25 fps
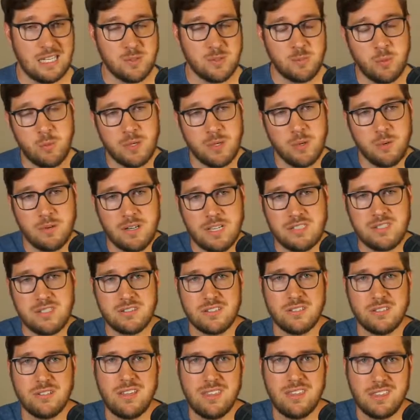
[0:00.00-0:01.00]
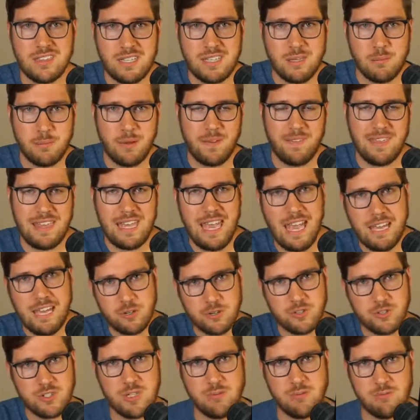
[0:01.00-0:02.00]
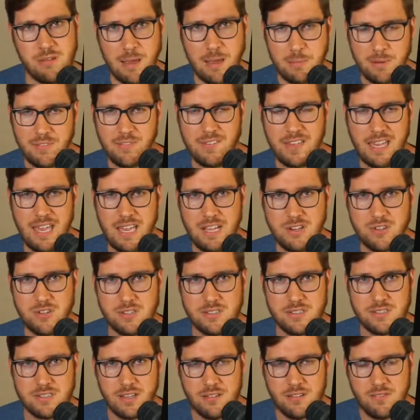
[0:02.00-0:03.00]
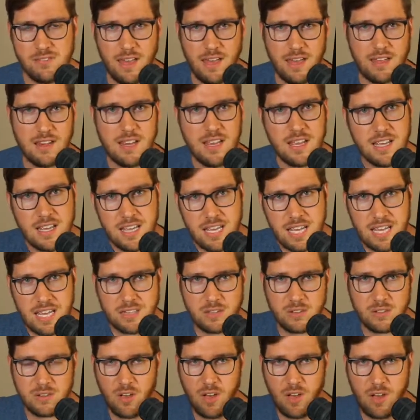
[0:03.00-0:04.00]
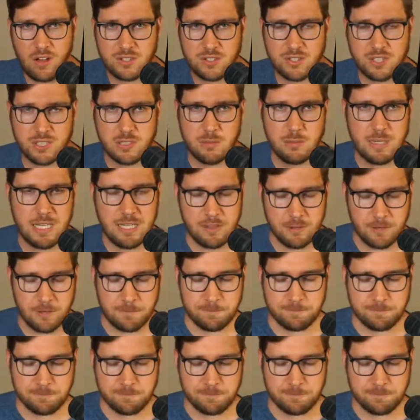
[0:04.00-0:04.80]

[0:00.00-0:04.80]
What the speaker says: but we don't necessarily think about the energy ramifications of that in the long term either.